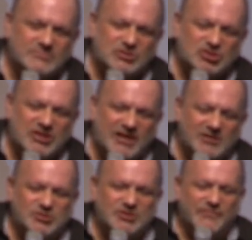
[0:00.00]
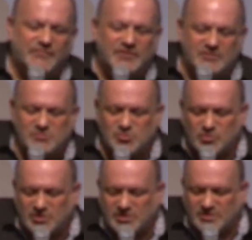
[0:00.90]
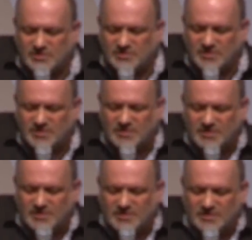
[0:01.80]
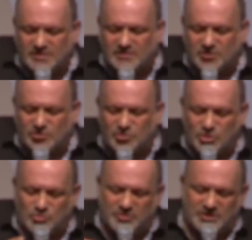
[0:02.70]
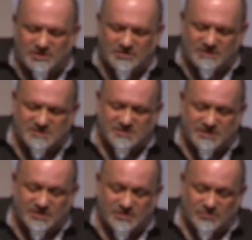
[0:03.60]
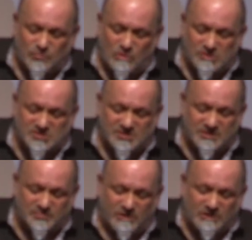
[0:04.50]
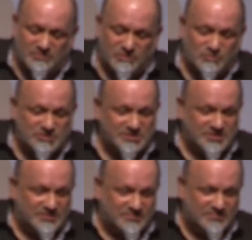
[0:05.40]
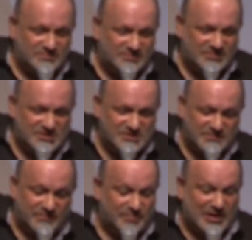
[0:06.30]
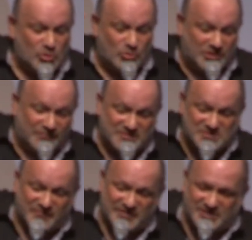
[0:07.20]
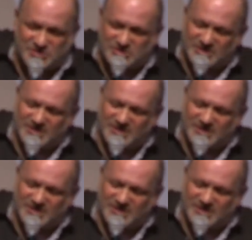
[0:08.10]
challenging films where, Nomi, let's say, walks in the apartment, which is in this Bad Honnef, it's a village.